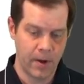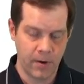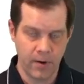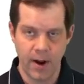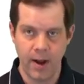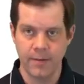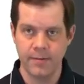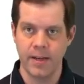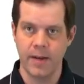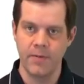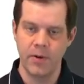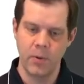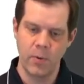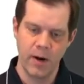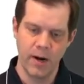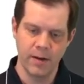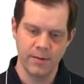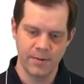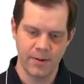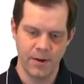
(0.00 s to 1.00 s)
across
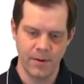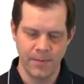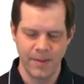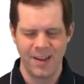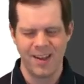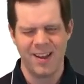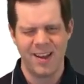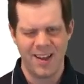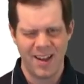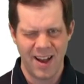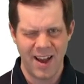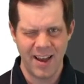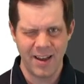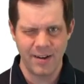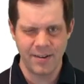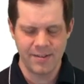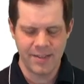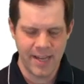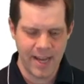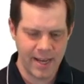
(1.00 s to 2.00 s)
everywhere. And so I
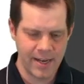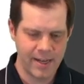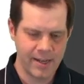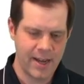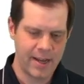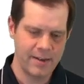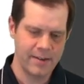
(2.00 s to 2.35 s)
understand it.